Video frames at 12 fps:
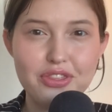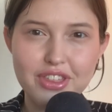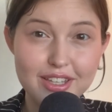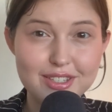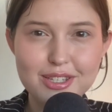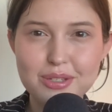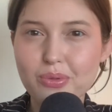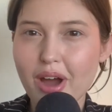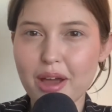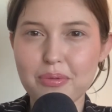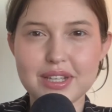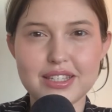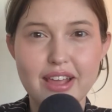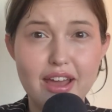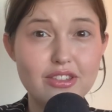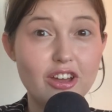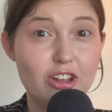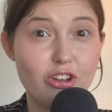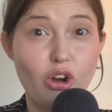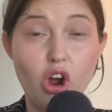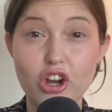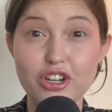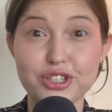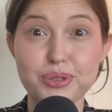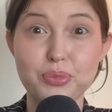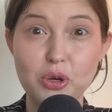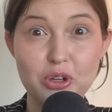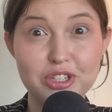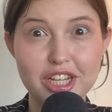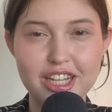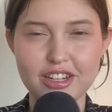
this is why we say that art is bullshit.